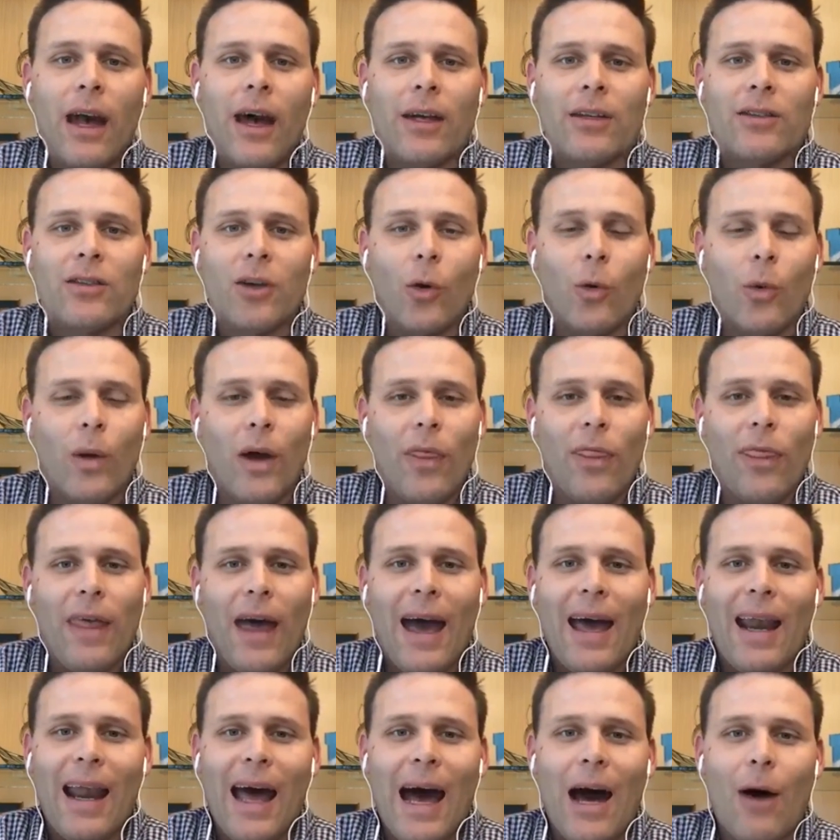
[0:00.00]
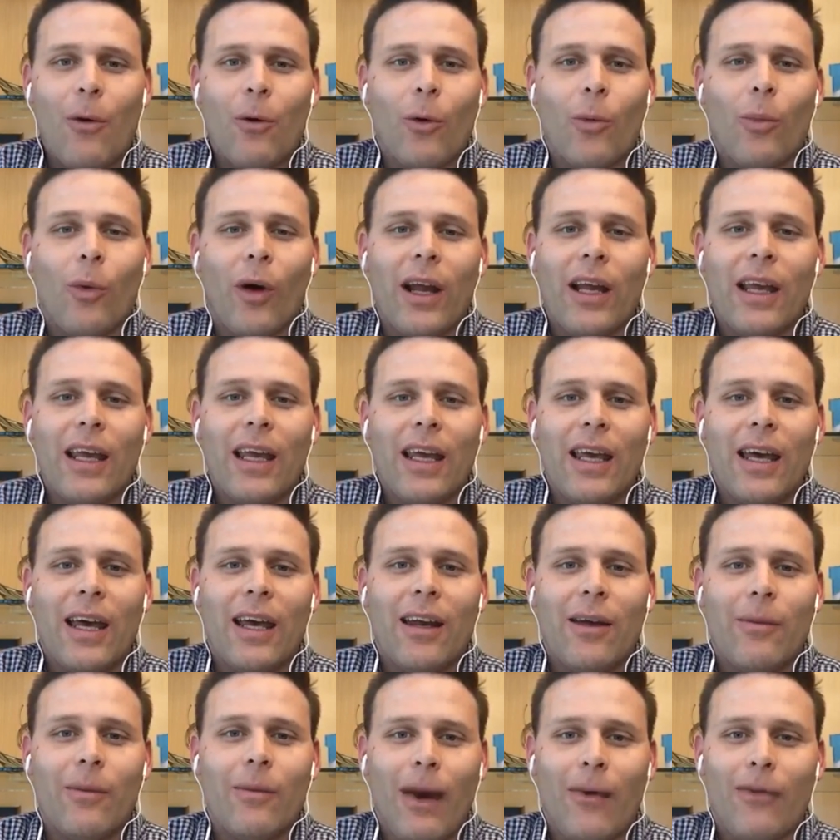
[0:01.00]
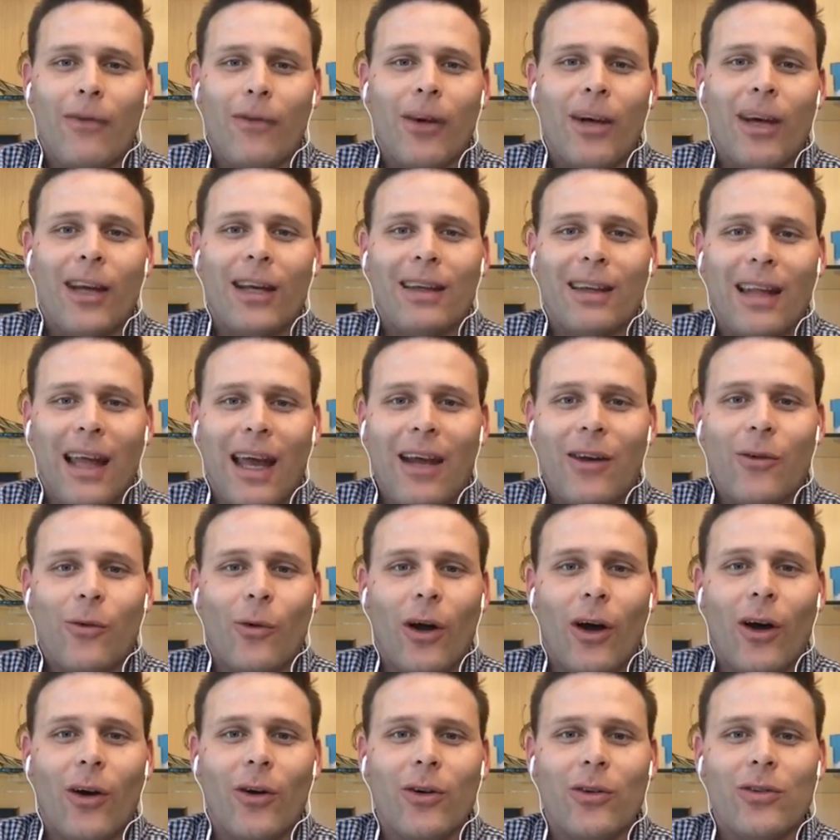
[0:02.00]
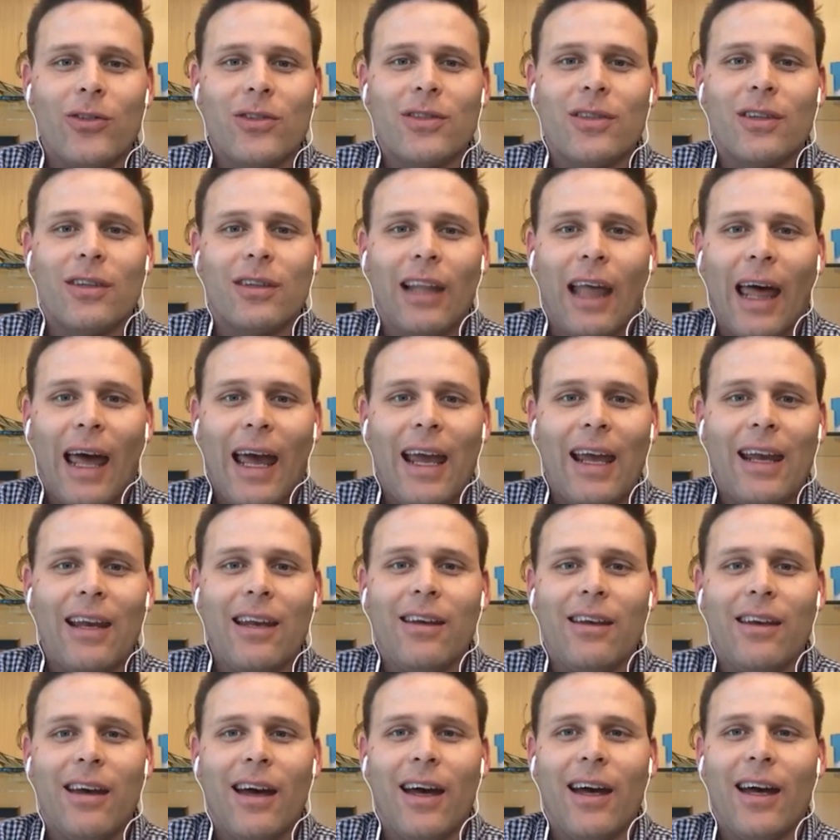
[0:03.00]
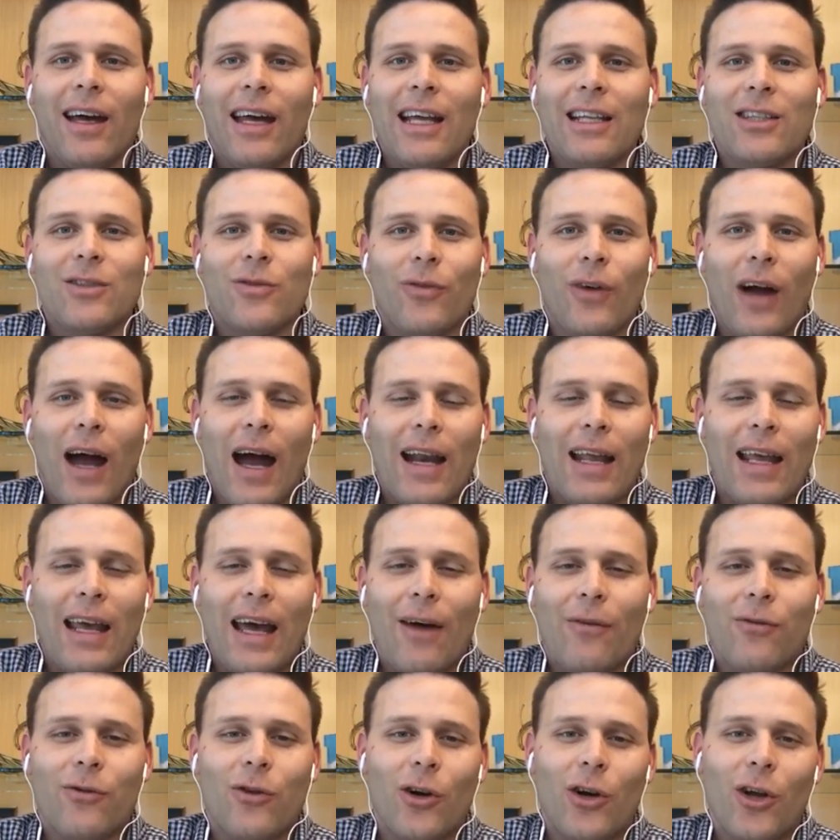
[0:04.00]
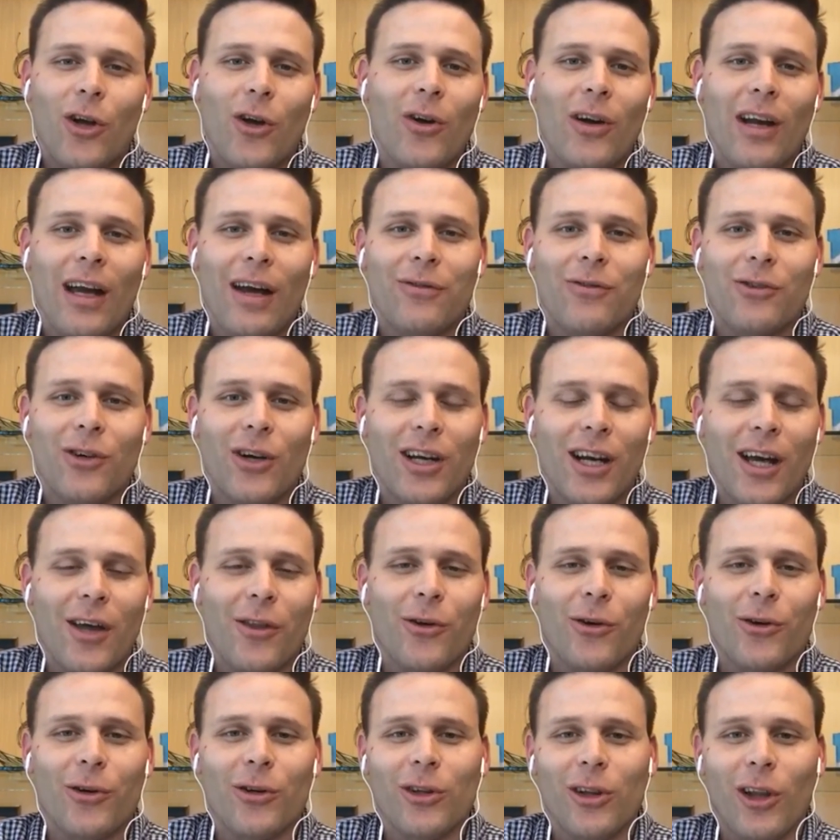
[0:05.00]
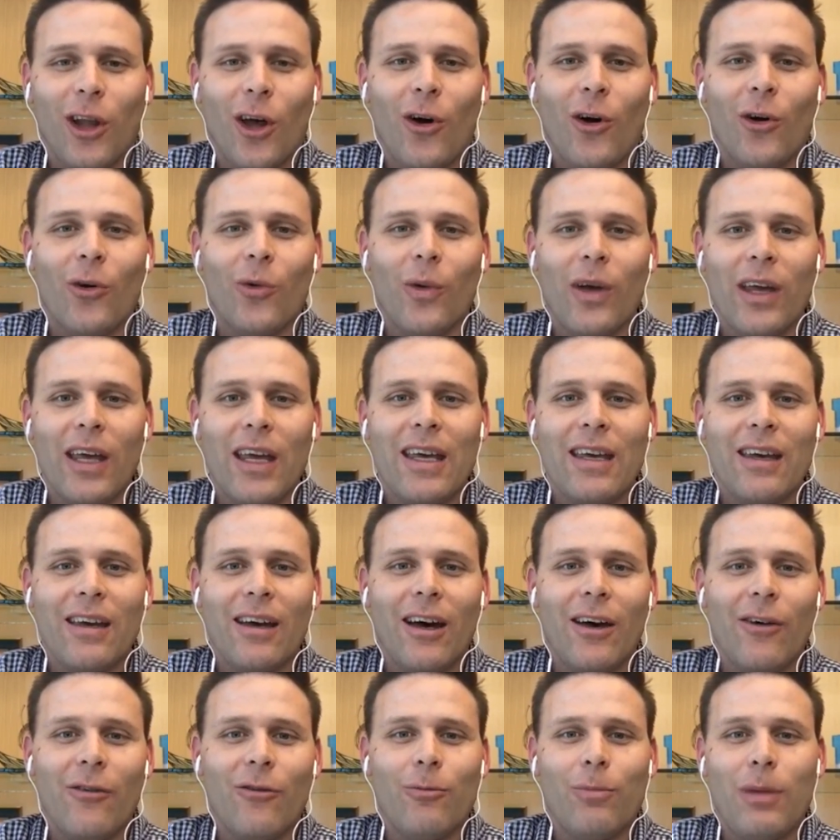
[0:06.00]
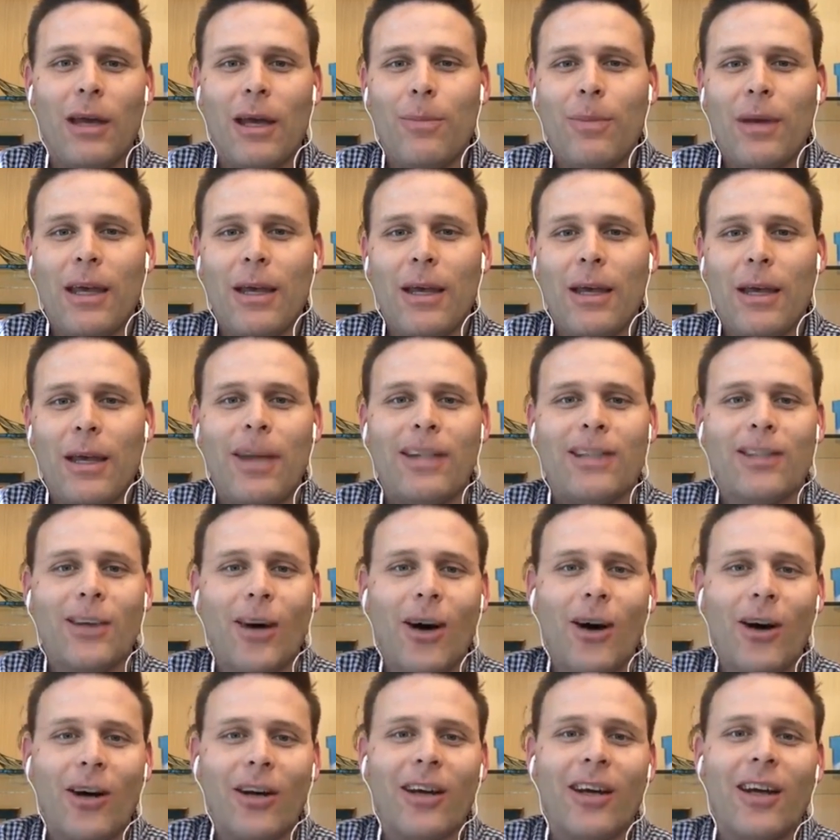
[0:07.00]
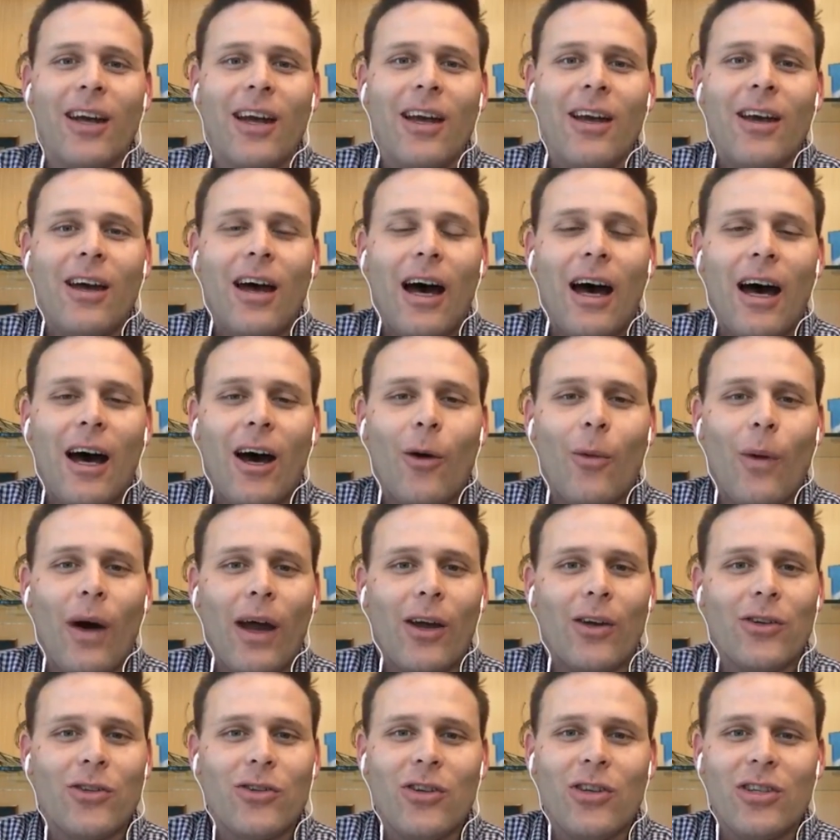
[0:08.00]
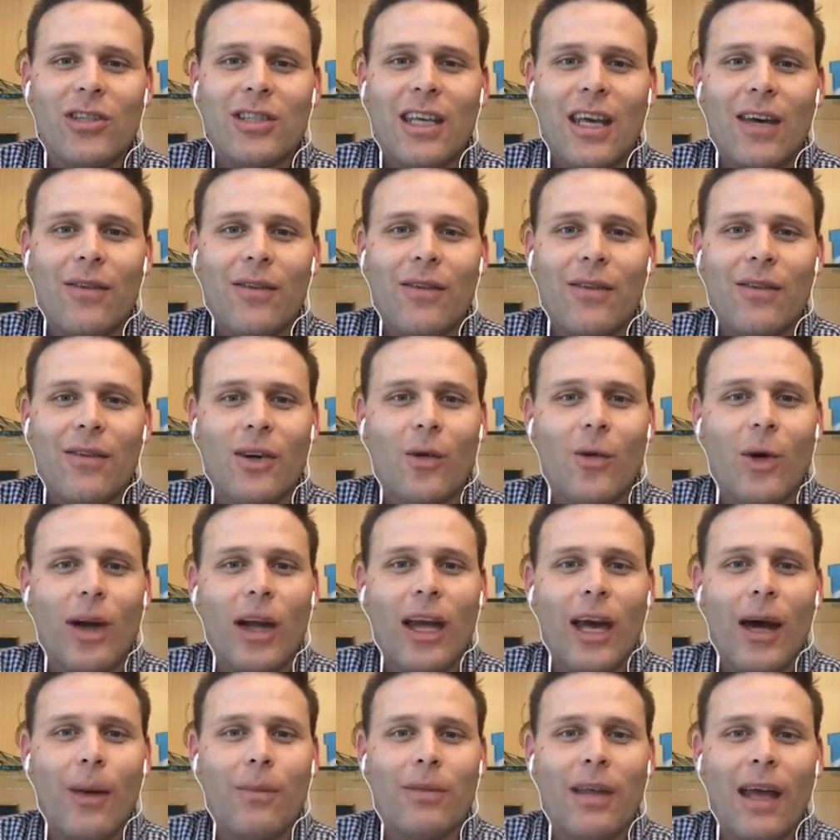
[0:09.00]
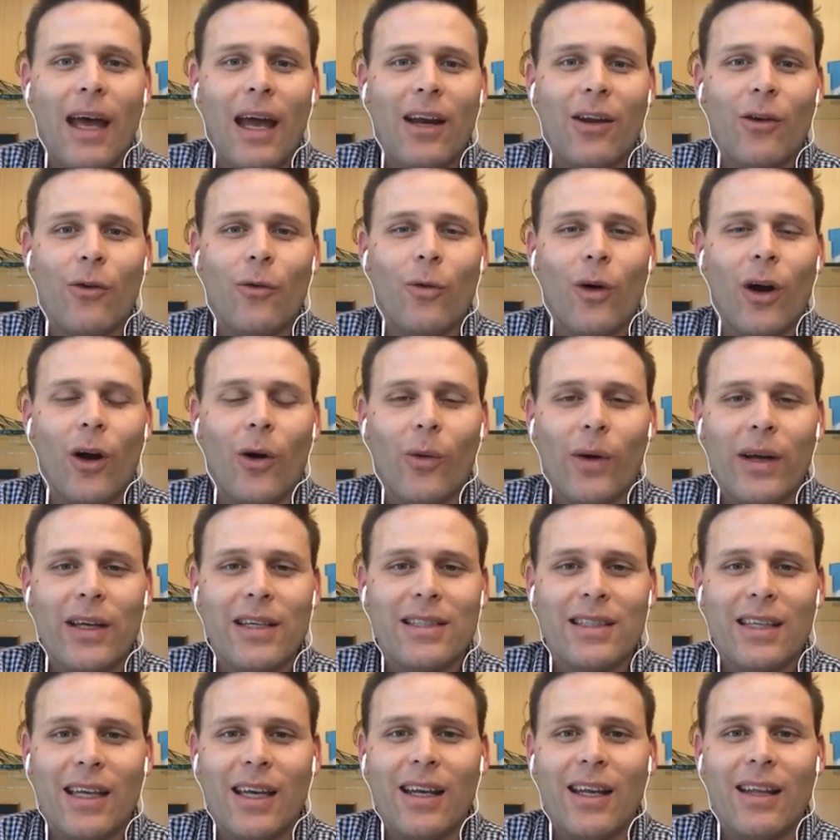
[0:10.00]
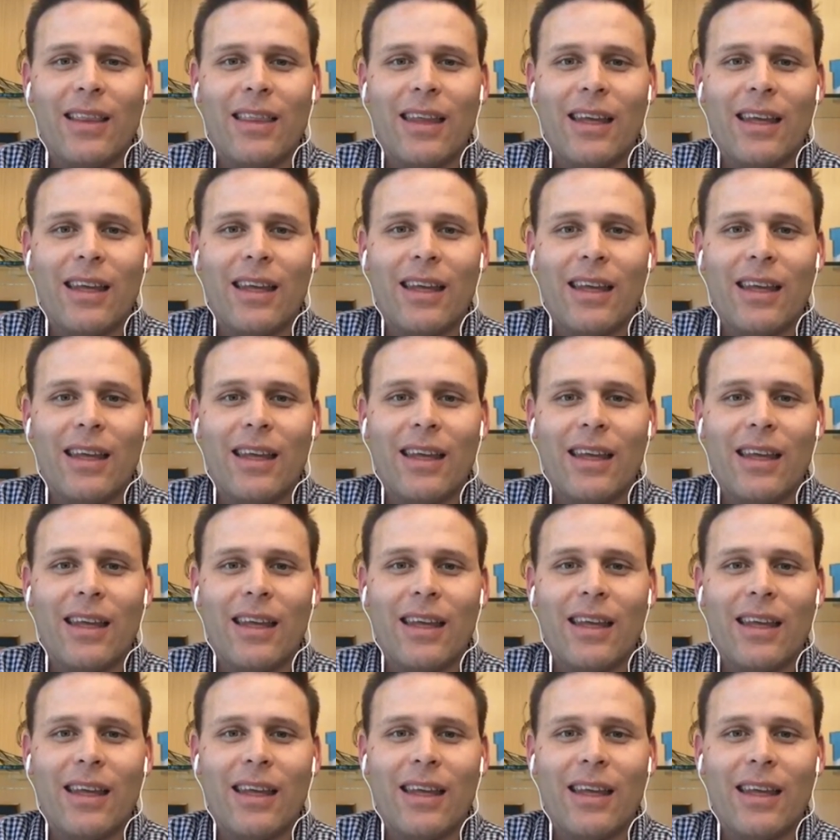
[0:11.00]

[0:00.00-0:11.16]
So with that, I will bring in my friend Lane Rhodes. Lane, it's Friday afternoon after another long week of PPP talk. Why don't you just give us a quick update of where we sit at